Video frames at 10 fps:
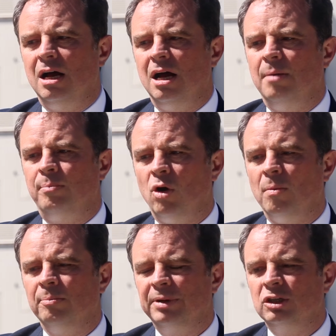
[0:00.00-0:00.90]
a
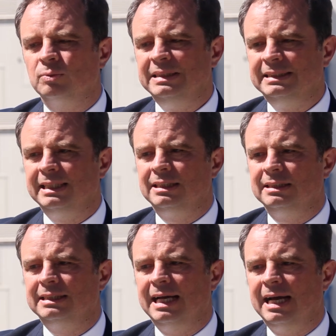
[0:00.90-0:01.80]
problem because we
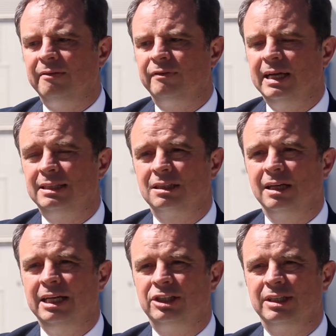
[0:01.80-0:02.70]
didn't have an
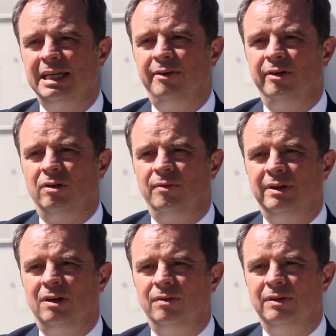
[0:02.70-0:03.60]
escalation area
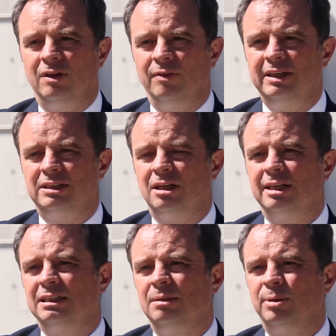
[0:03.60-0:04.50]
on this
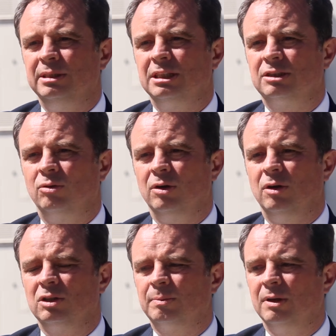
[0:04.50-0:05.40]
site in the Princess Royal
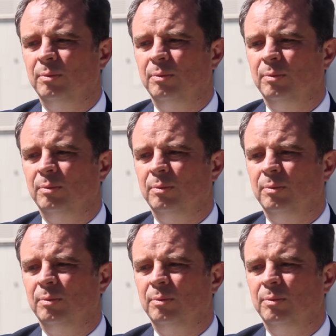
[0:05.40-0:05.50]
Hospital,